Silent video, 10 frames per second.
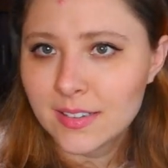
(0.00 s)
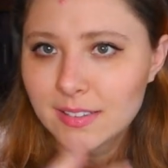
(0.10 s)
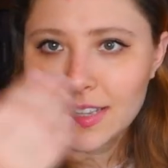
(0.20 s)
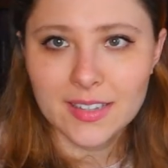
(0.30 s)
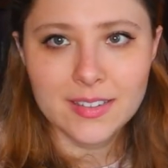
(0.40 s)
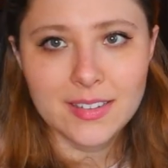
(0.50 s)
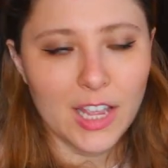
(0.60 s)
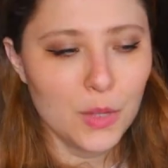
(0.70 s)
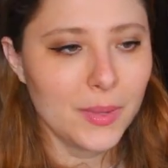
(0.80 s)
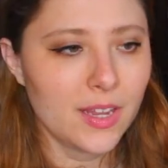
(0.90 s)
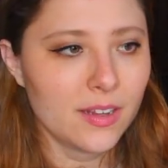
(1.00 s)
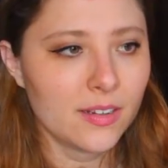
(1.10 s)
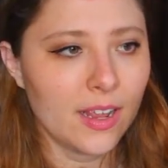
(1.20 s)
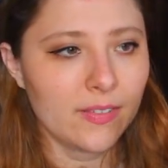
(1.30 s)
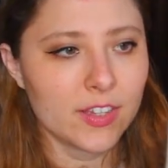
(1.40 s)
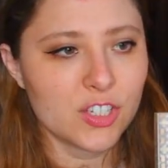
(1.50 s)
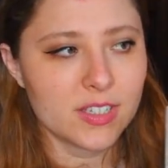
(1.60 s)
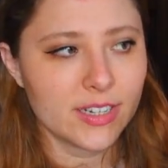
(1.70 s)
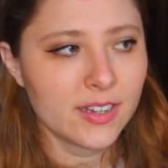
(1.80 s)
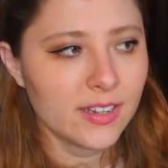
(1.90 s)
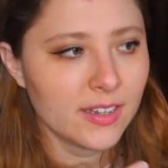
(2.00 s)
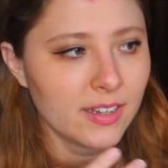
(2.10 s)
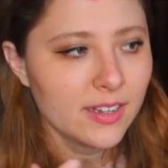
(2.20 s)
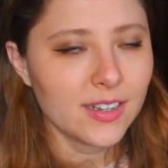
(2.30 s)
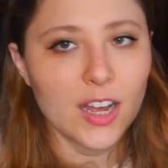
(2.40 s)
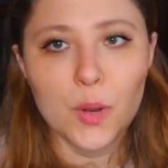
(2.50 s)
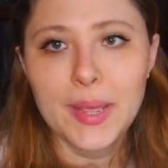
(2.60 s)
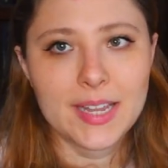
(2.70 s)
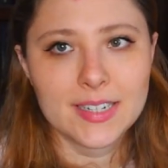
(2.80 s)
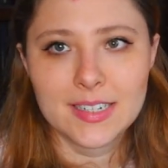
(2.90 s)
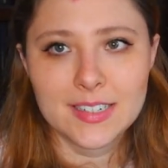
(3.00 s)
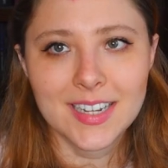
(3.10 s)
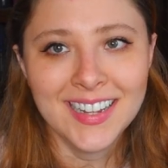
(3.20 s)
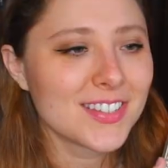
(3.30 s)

like came in and this just like got abandoned.